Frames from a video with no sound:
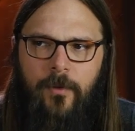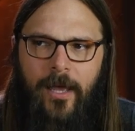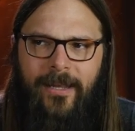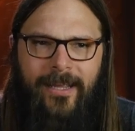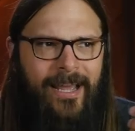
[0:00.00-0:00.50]

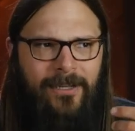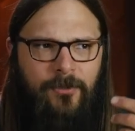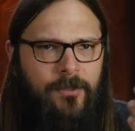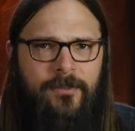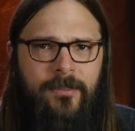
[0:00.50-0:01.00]
And I kind of
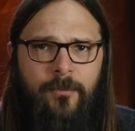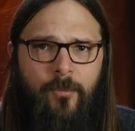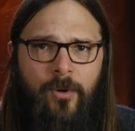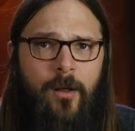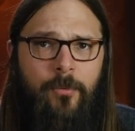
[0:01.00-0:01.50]
looked at him,
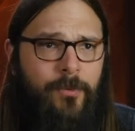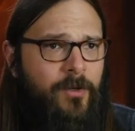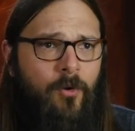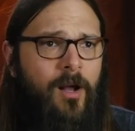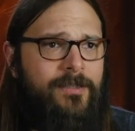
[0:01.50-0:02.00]
probably
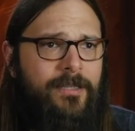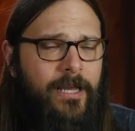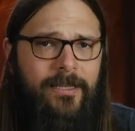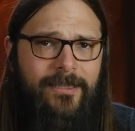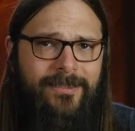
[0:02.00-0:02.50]

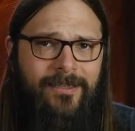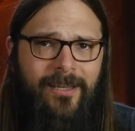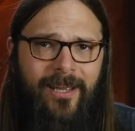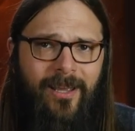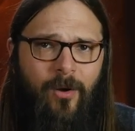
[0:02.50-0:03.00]
cross-eyed, and I said,
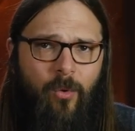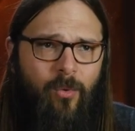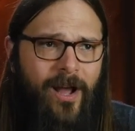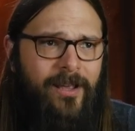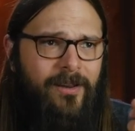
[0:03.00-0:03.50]

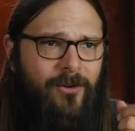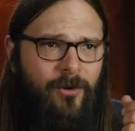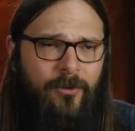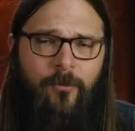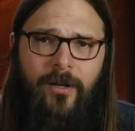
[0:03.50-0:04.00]
why on
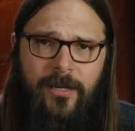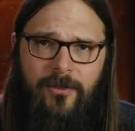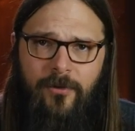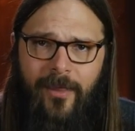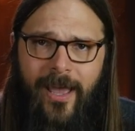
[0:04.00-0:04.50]
earth would I
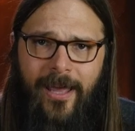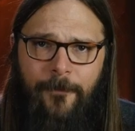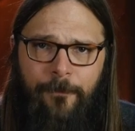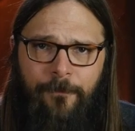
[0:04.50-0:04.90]
do that?